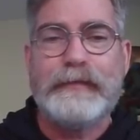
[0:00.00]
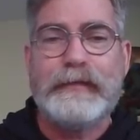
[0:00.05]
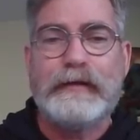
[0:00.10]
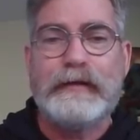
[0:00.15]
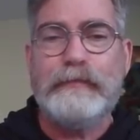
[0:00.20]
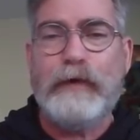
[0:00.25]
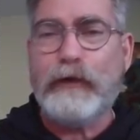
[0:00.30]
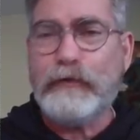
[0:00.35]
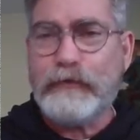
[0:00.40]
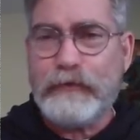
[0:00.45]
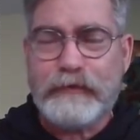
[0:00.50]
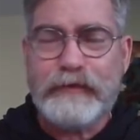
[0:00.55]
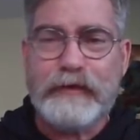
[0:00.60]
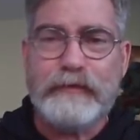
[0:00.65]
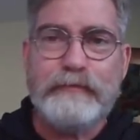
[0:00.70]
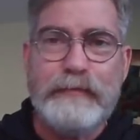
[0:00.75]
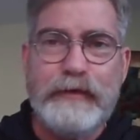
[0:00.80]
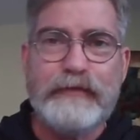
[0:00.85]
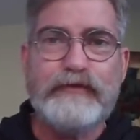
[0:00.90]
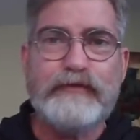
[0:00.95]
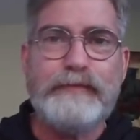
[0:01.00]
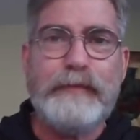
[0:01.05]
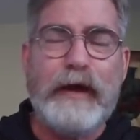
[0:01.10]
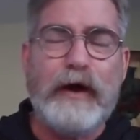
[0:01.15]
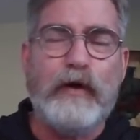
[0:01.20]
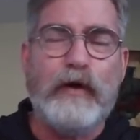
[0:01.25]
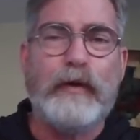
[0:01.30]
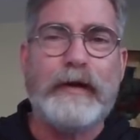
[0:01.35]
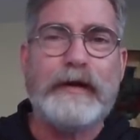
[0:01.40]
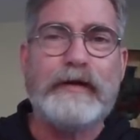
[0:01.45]
Moses didn't
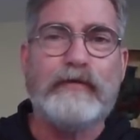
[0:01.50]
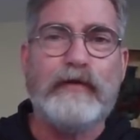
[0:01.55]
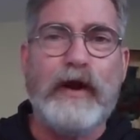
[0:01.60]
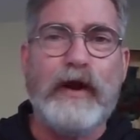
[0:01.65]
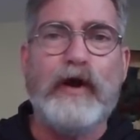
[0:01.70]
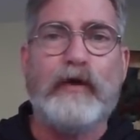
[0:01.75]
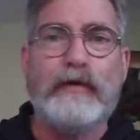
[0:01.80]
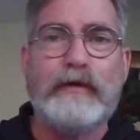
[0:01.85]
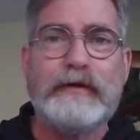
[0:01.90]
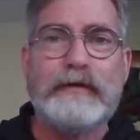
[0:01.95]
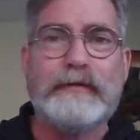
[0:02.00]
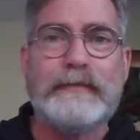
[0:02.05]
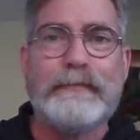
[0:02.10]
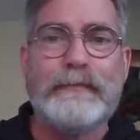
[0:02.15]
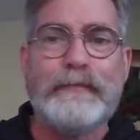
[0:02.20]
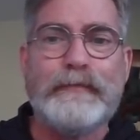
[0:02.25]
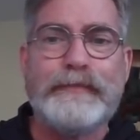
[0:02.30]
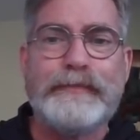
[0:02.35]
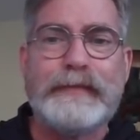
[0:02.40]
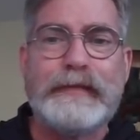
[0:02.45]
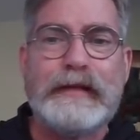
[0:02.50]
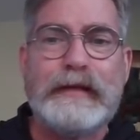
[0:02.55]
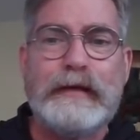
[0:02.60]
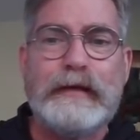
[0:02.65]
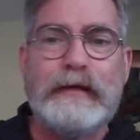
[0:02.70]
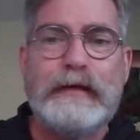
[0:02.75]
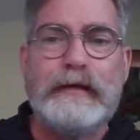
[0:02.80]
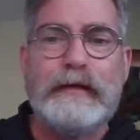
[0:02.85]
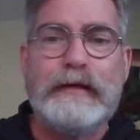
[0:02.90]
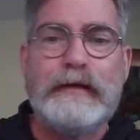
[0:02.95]
misspell what he wrote.
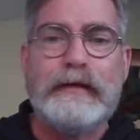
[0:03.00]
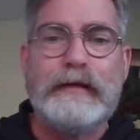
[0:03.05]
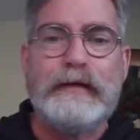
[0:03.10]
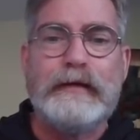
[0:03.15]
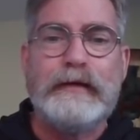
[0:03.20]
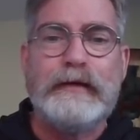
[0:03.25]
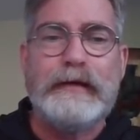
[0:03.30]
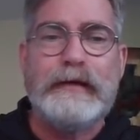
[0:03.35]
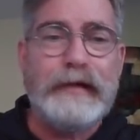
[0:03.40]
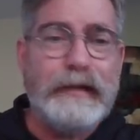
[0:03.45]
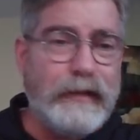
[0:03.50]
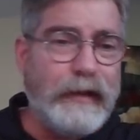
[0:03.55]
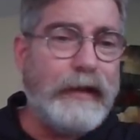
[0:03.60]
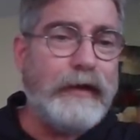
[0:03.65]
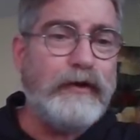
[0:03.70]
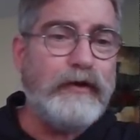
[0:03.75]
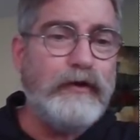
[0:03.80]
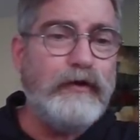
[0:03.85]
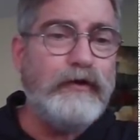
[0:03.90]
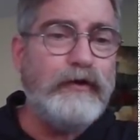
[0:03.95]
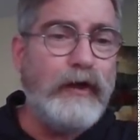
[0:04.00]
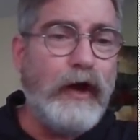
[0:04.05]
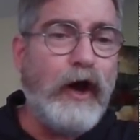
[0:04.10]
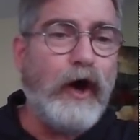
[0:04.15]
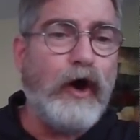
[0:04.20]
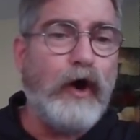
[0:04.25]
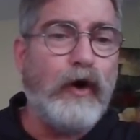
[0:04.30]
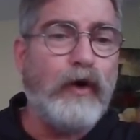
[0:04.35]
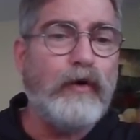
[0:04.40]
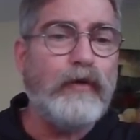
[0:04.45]
He let you
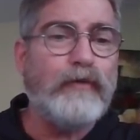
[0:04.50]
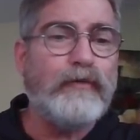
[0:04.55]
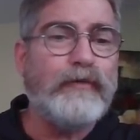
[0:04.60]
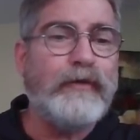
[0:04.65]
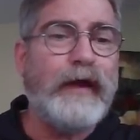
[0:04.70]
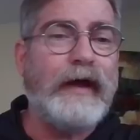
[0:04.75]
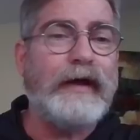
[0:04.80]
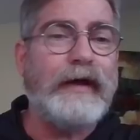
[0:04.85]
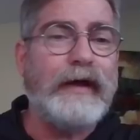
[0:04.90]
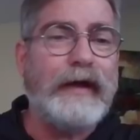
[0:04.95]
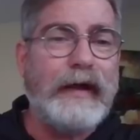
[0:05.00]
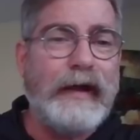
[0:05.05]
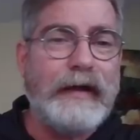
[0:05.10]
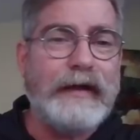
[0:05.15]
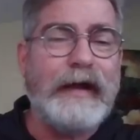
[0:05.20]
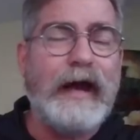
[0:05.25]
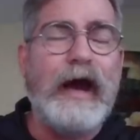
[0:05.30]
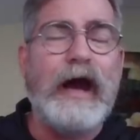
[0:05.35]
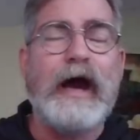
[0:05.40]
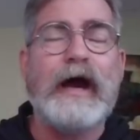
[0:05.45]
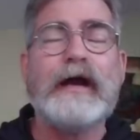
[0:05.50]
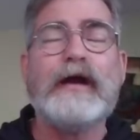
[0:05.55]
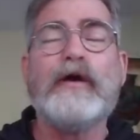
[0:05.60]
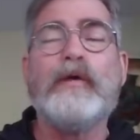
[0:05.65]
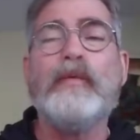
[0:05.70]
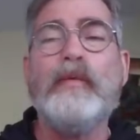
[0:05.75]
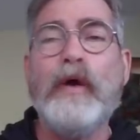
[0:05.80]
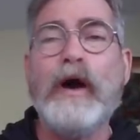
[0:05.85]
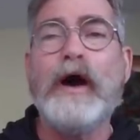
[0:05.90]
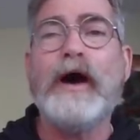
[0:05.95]
know that Enoch
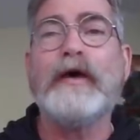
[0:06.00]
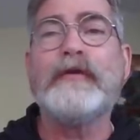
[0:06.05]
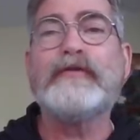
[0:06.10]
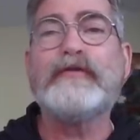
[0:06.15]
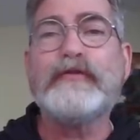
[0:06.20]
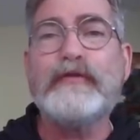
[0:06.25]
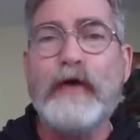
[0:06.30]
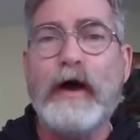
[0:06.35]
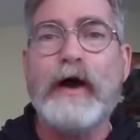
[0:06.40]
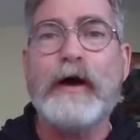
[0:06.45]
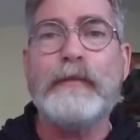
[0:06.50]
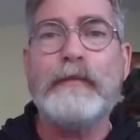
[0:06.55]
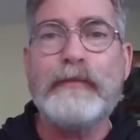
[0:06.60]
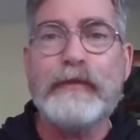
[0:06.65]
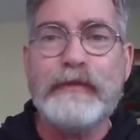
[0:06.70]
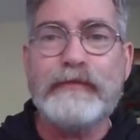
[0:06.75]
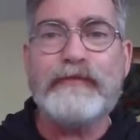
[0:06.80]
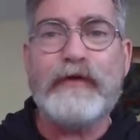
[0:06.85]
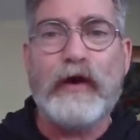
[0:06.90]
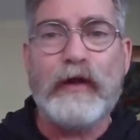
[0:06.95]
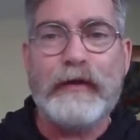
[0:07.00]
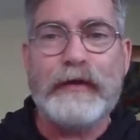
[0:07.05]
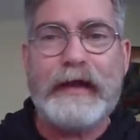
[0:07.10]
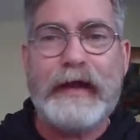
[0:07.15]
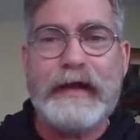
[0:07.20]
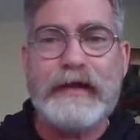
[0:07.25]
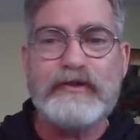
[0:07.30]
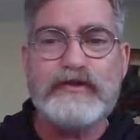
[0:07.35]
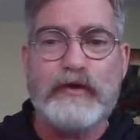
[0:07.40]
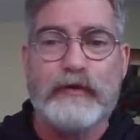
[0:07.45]
was from the fallen
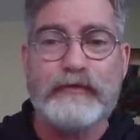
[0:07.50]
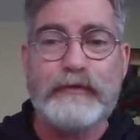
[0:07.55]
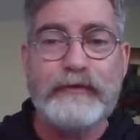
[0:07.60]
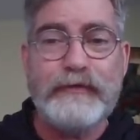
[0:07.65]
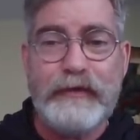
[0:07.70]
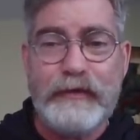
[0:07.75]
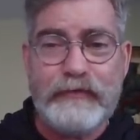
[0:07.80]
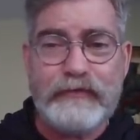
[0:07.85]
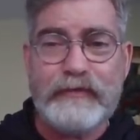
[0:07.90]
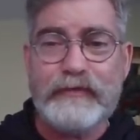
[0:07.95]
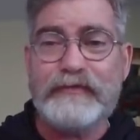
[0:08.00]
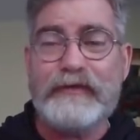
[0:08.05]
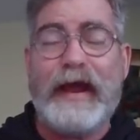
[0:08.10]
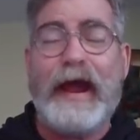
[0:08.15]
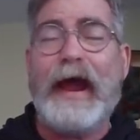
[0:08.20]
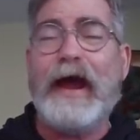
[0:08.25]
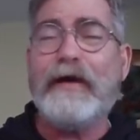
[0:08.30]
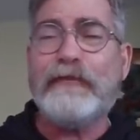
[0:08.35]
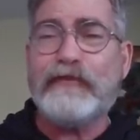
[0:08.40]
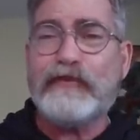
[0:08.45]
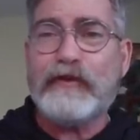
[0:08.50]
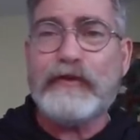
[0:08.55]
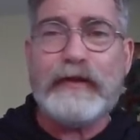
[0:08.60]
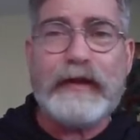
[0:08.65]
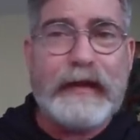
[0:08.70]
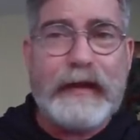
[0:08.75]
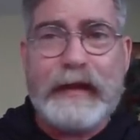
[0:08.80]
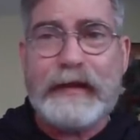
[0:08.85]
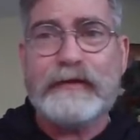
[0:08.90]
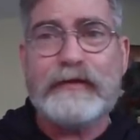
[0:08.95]
angels. This is after the
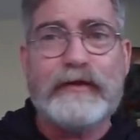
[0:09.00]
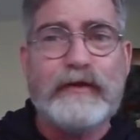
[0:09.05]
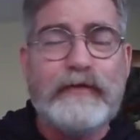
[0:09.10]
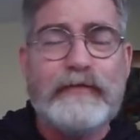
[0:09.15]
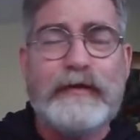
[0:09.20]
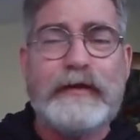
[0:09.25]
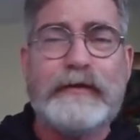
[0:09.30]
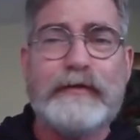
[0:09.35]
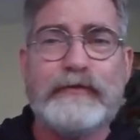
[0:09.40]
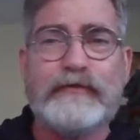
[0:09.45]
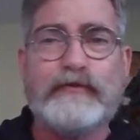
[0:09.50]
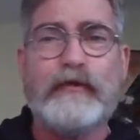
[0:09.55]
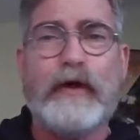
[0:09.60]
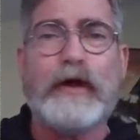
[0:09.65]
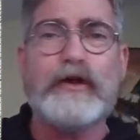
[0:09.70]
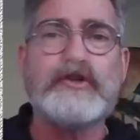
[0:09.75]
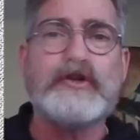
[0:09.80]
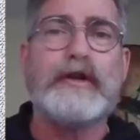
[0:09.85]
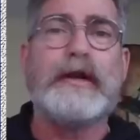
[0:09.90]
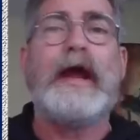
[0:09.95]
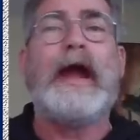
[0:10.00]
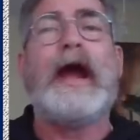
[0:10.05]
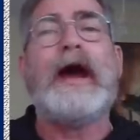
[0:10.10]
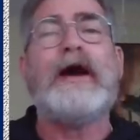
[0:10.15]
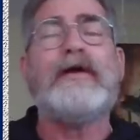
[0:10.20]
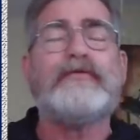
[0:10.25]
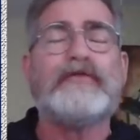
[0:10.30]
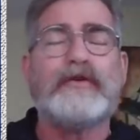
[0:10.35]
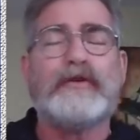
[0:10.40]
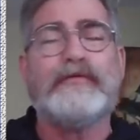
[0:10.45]
antediluvian destruction,
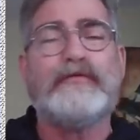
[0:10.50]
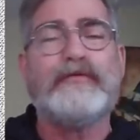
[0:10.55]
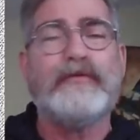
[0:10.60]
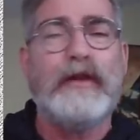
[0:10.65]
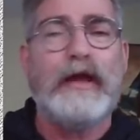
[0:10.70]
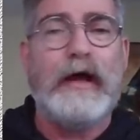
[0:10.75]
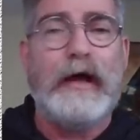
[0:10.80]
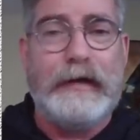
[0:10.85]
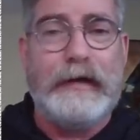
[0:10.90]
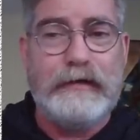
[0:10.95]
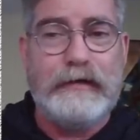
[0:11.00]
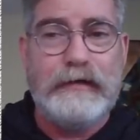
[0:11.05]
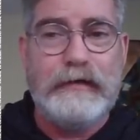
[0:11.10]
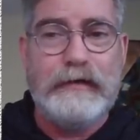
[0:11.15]
after the flood.